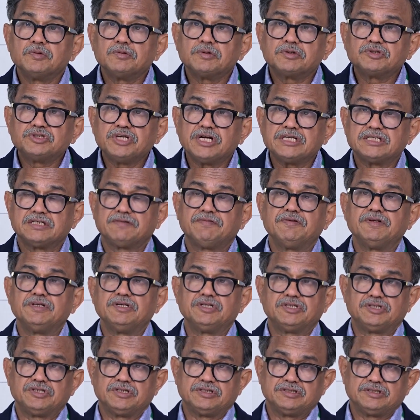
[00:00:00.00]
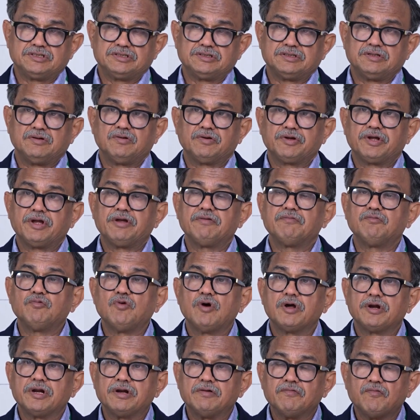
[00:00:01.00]
chest physicians, who
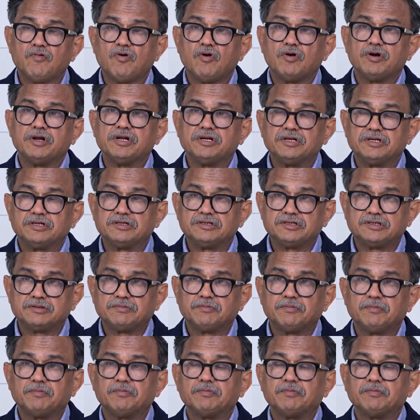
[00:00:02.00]
are involved in this,